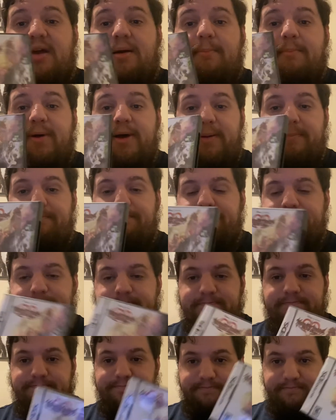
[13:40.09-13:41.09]
But
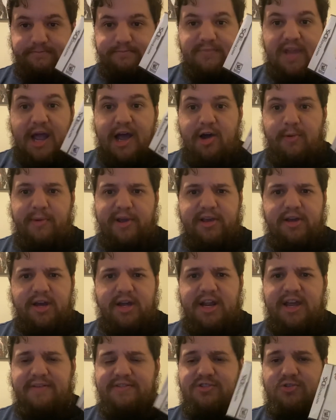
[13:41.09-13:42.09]
oh my god,
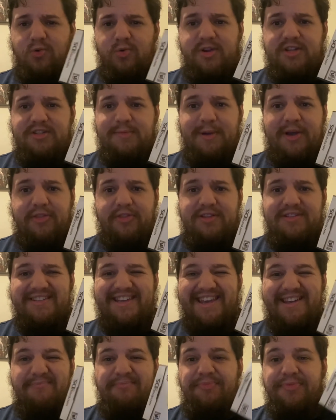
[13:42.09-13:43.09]
I have stories about this
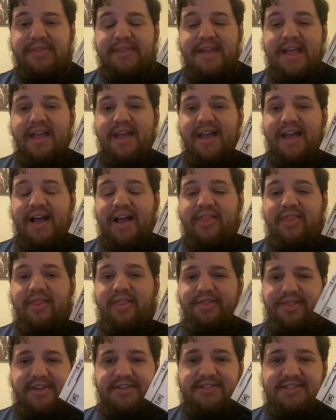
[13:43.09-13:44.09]
game.
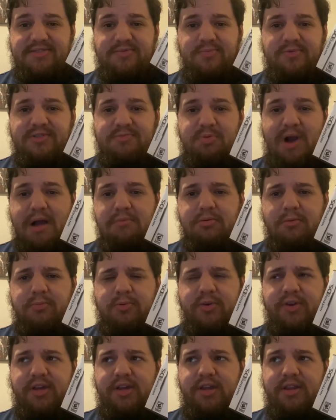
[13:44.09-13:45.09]
This was
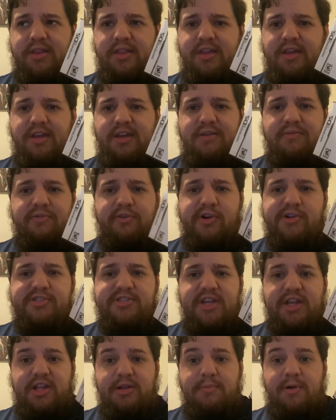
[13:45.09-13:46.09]
probably the first
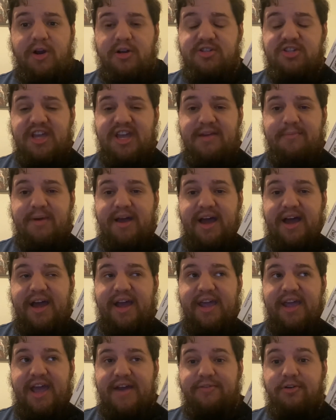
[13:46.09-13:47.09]
Kingdom Hearts game
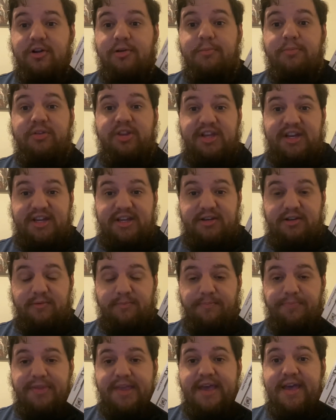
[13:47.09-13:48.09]
I ever completed,
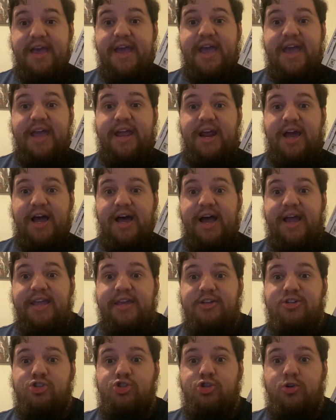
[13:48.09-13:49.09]
and I
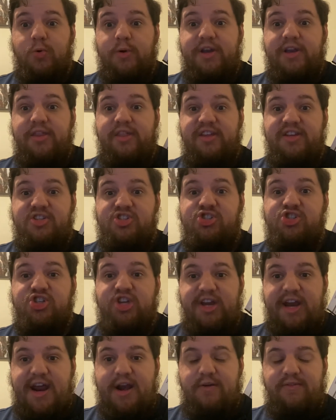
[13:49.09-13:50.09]
enjoyed the
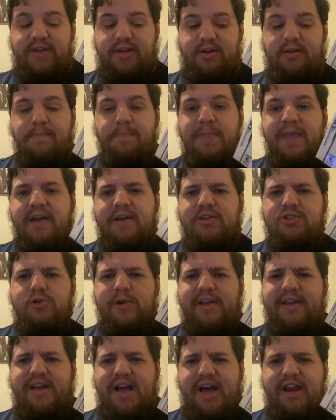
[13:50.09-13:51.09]
shit out of it. So I
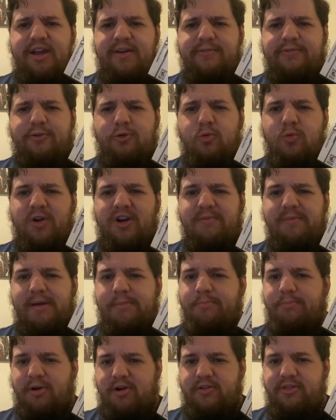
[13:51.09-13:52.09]
got it for one of my
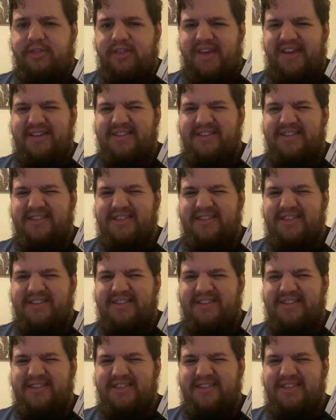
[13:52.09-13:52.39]
birthdays.